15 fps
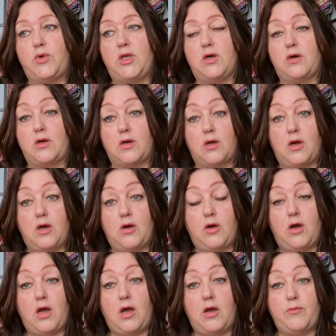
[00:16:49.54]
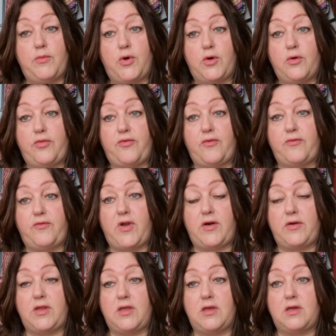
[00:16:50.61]
we are both
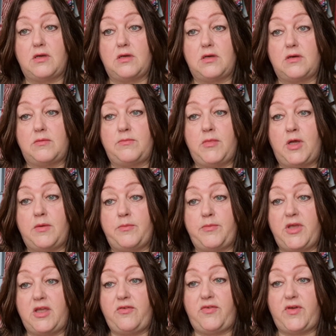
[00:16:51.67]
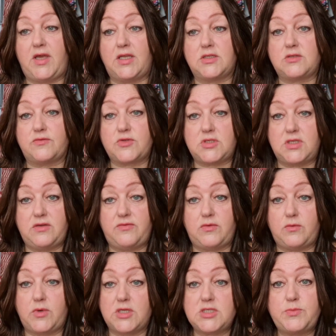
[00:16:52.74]
very big fans of
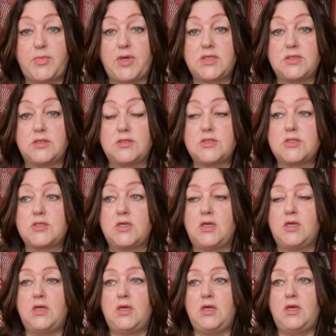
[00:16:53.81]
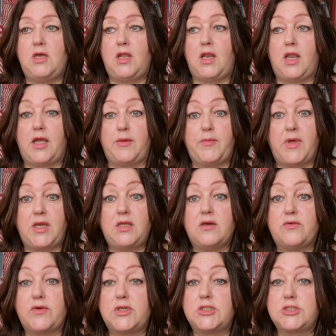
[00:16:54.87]
Stephen West patterns, like many
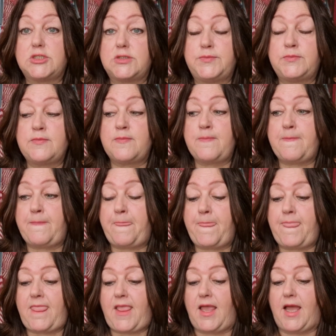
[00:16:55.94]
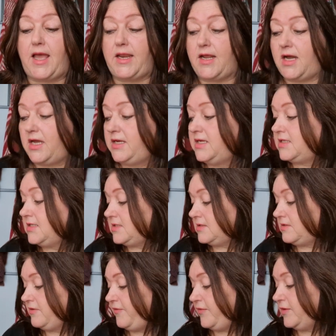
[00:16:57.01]
of us. And I
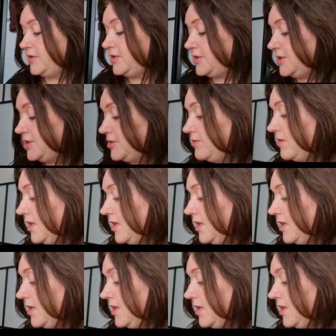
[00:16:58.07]
knitted the Vertices